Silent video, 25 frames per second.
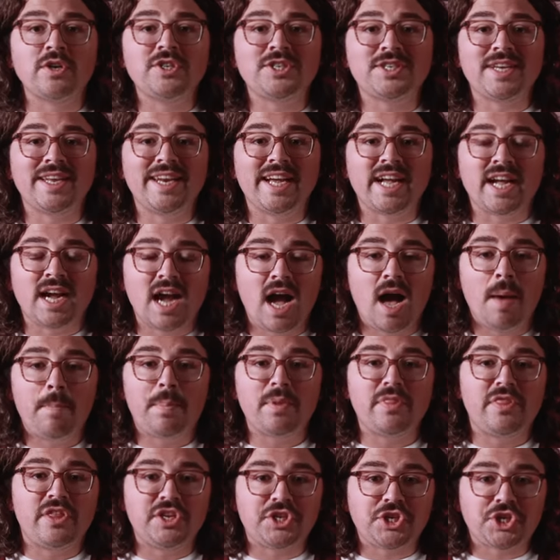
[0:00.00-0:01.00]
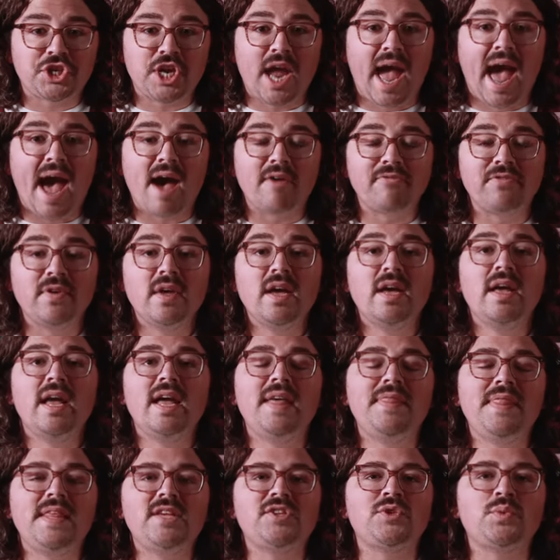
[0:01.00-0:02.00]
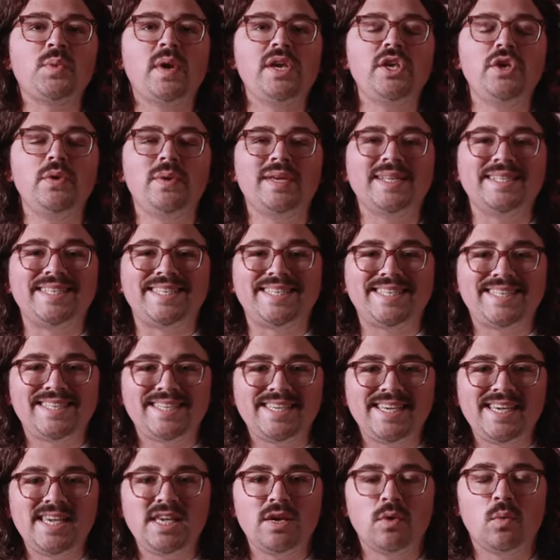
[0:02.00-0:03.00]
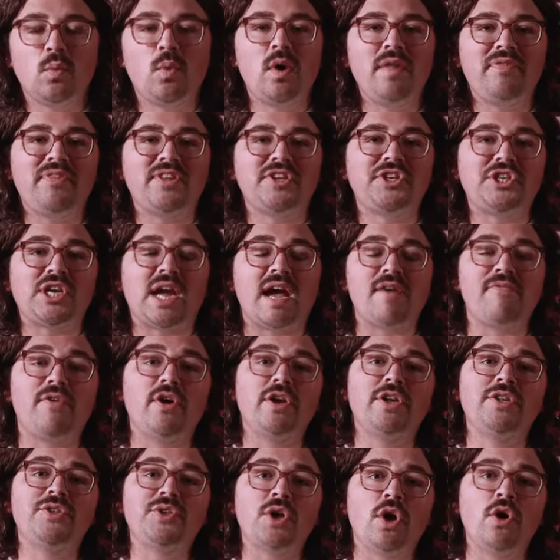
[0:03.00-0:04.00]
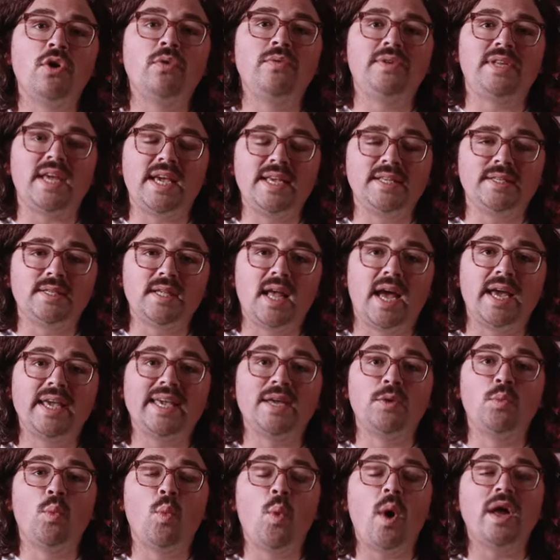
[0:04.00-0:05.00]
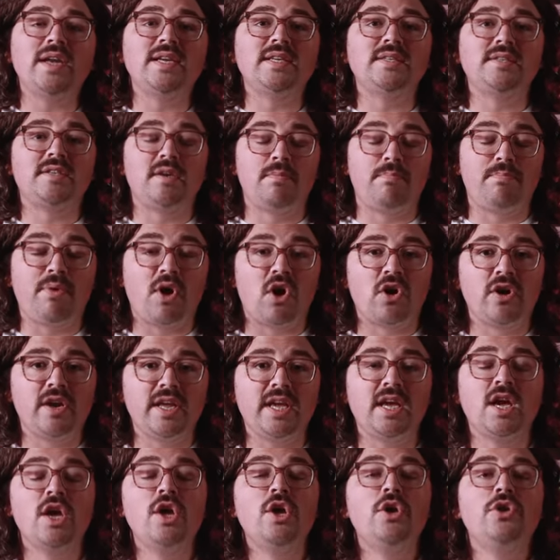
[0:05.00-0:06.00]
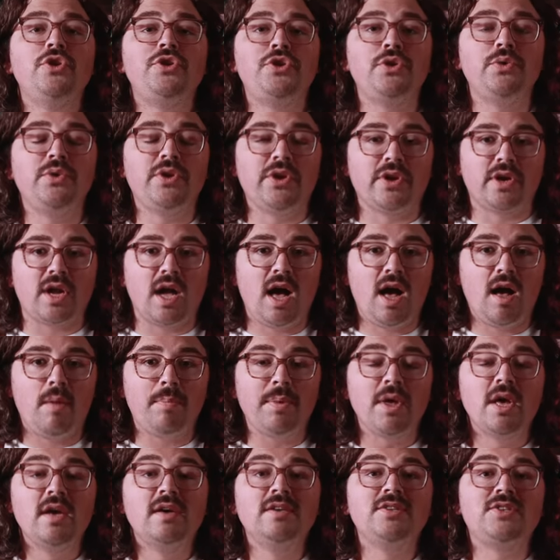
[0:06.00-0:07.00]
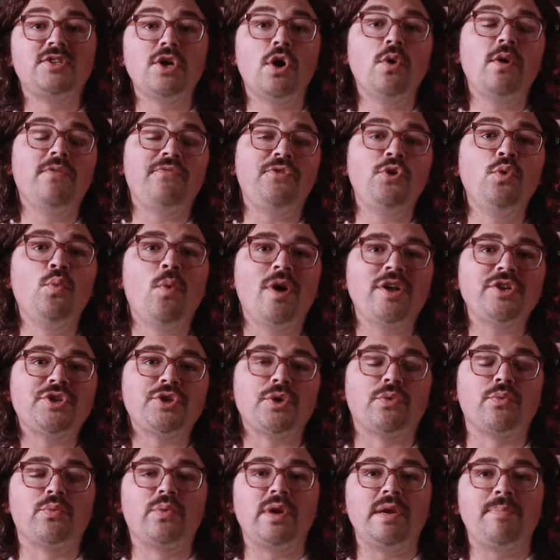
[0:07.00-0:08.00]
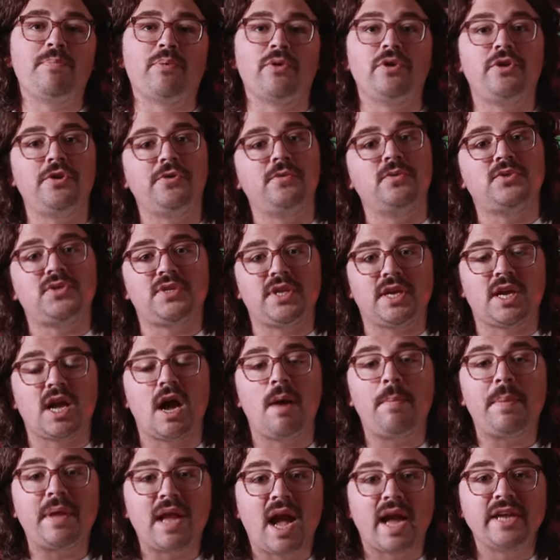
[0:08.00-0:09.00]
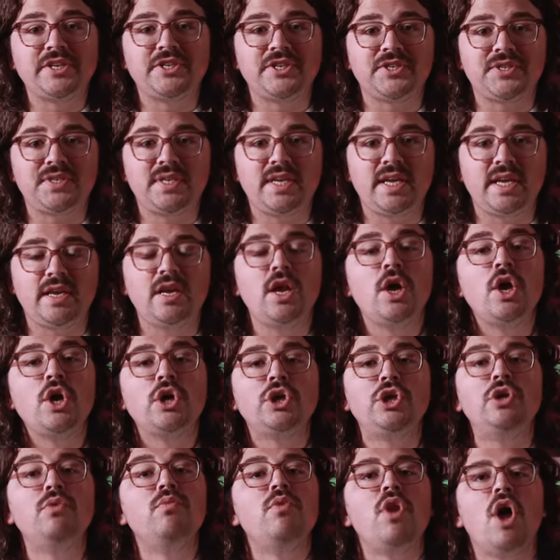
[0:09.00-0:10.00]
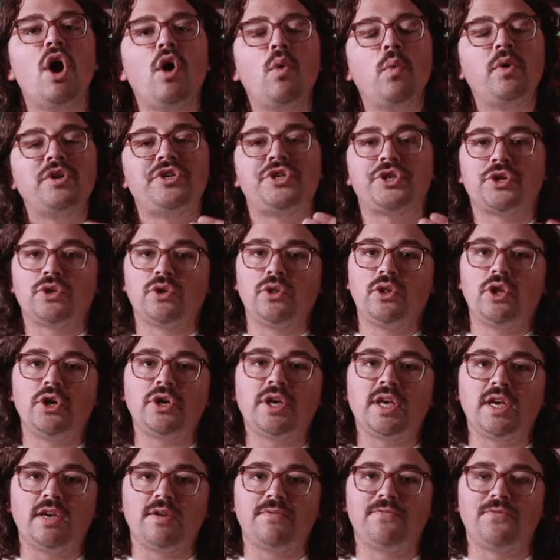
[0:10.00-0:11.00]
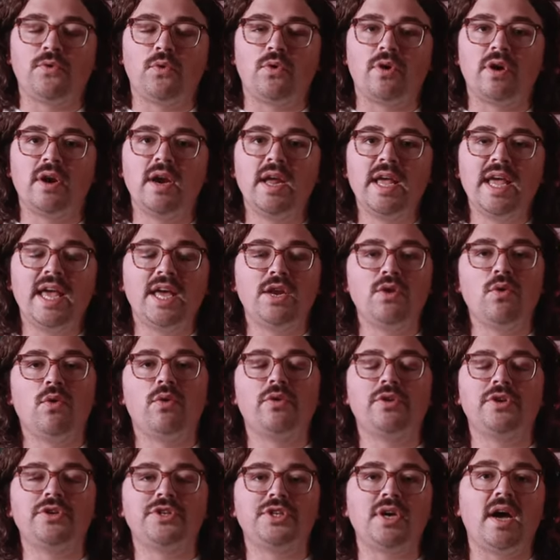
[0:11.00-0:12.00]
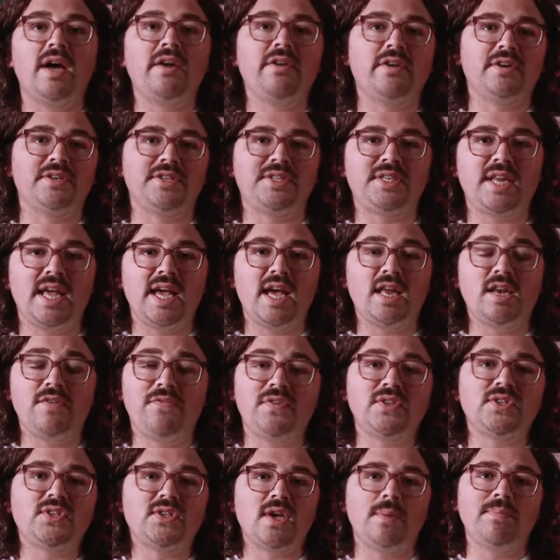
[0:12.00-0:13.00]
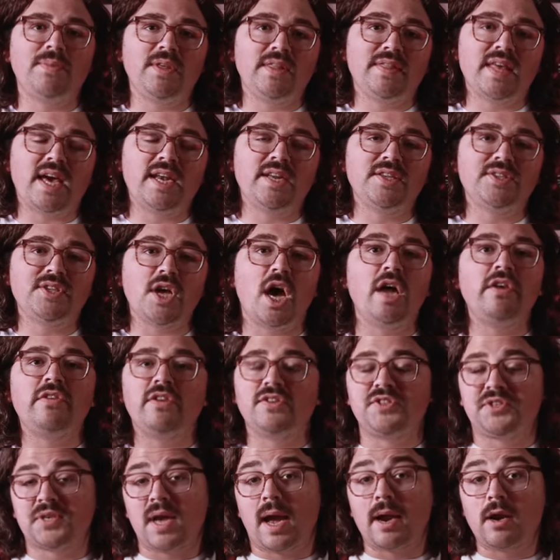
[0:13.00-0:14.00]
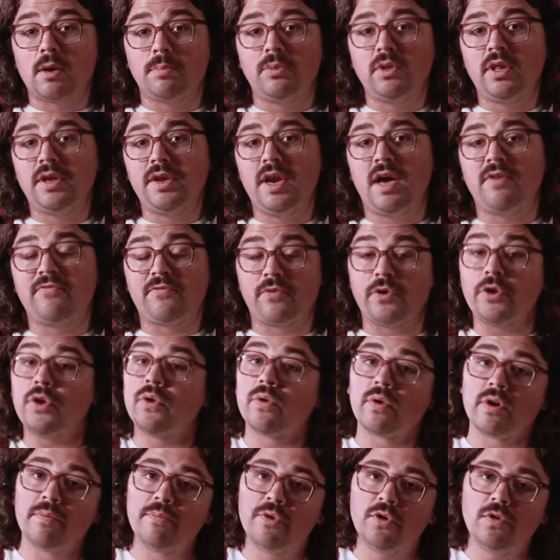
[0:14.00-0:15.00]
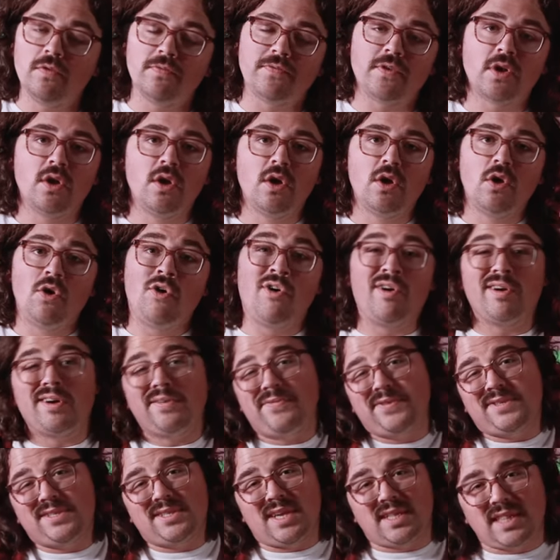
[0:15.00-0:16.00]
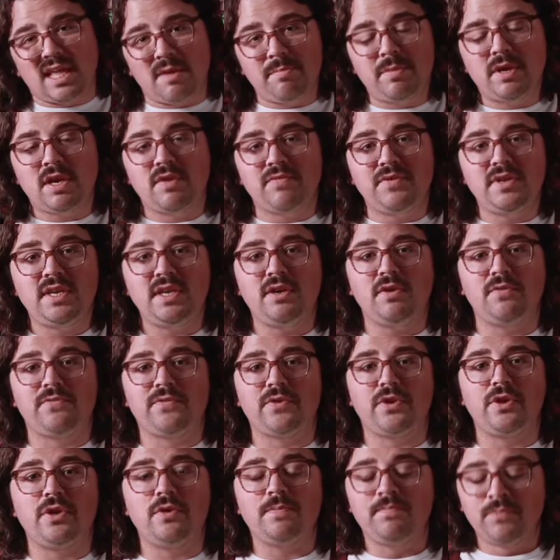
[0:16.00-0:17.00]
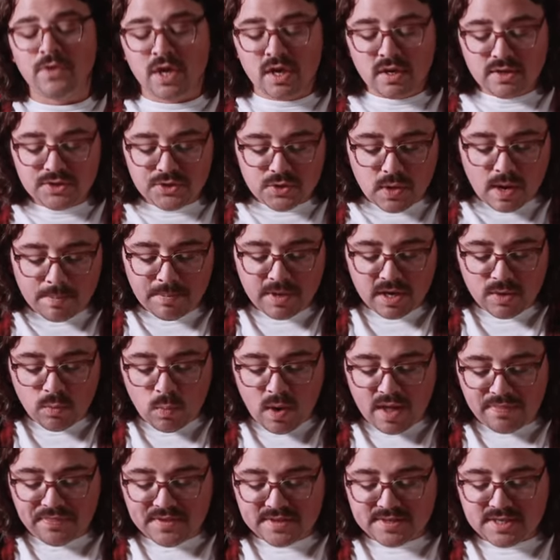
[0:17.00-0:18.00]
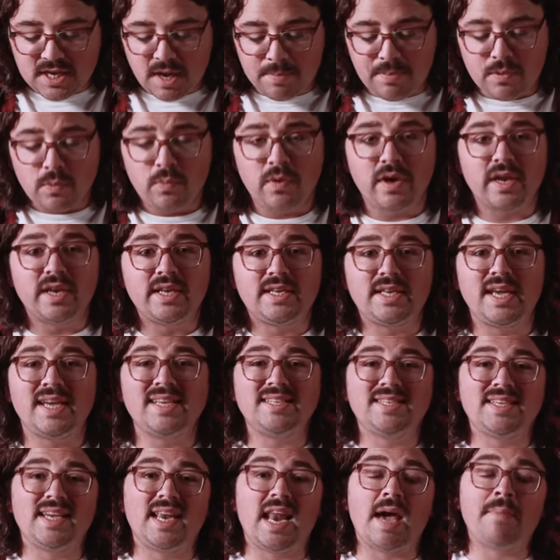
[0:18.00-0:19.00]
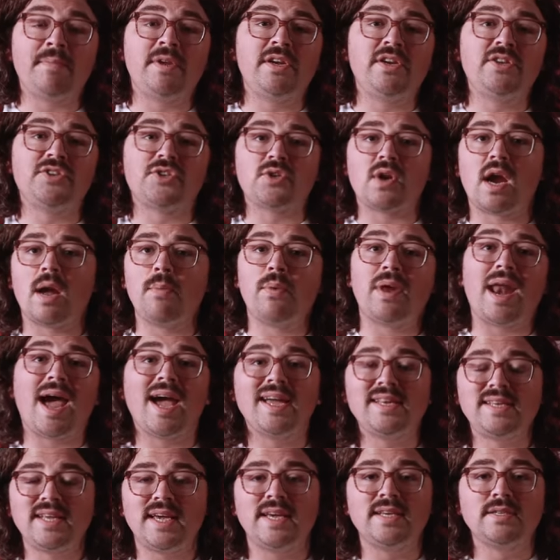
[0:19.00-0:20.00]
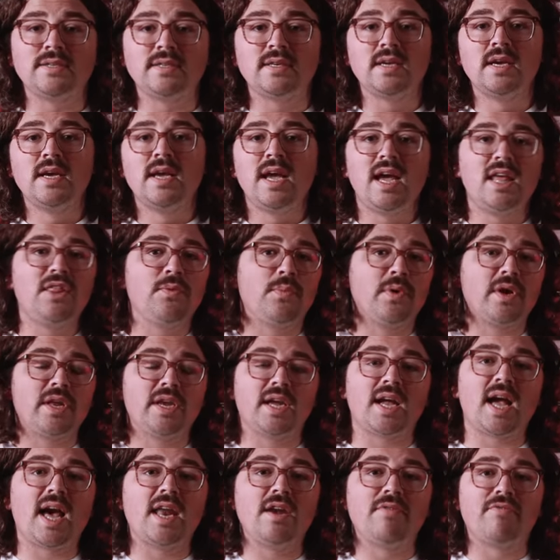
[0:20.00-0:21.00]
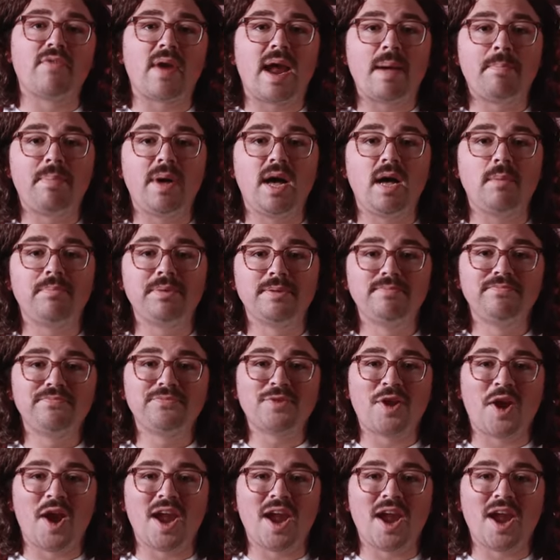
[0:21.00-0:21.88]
just going to cup the chaff. And this way you can see what the chaff on its own tastes like and what is it imparting to your cup. So if you want to reproduce the cupping I just did, you know what you're looking for in order to understand if it's something that is undesirable enough for you to remove or if it's not that big of a deal for you. So I'm going to wet this up and we're going to taste it and I'm going to describe what I taste and then we're going to kind of wrap up. All